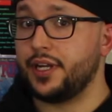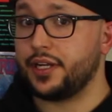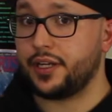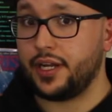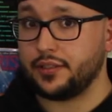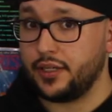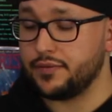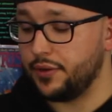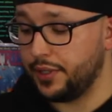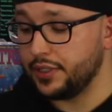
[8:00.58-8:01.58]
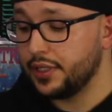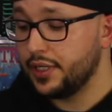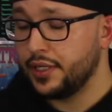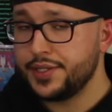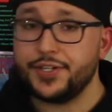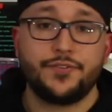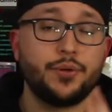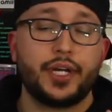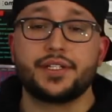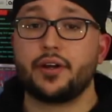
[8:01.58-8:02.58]
Nick and I love doing. So if
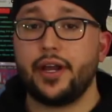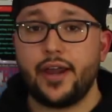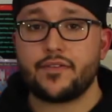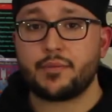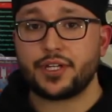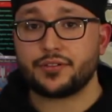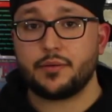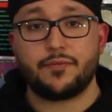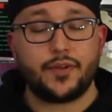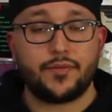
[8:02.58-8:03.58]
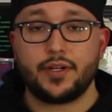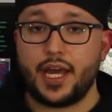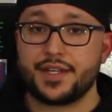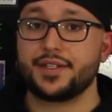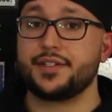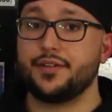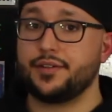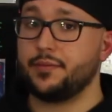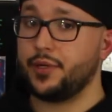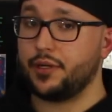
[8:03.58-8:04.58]
you guys are ever in my stream, feel free to ask us to do
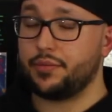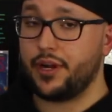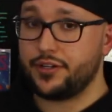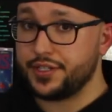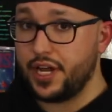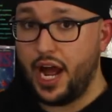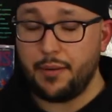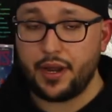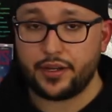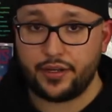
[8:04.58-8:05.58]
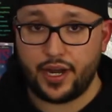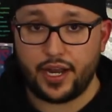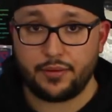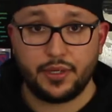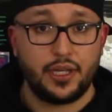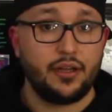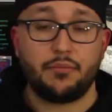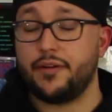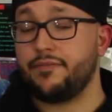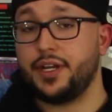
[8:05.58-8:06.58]
some weird impressions. I'm not good at them.
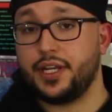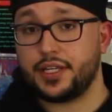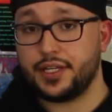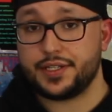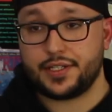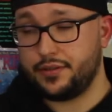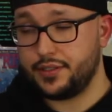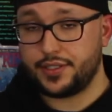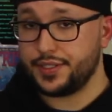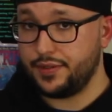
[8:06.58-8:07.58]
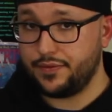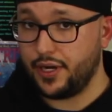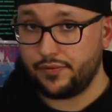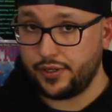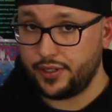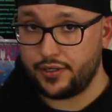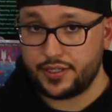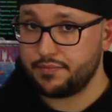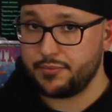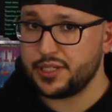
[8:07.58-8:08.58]
My friend Nick is, so just if you're ever in there,
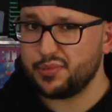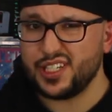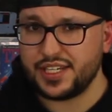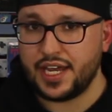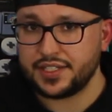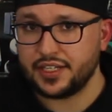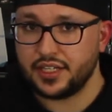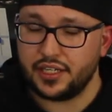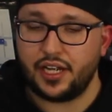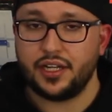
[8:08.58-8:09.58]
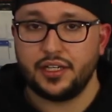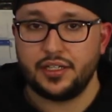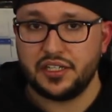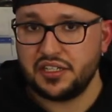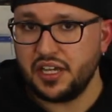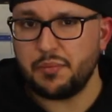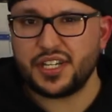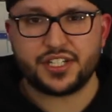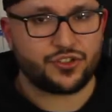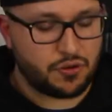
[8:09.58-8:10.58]
just please ask. It
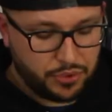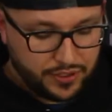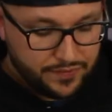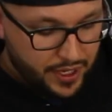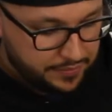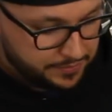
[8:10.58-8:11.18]
makes the stream pretty fun.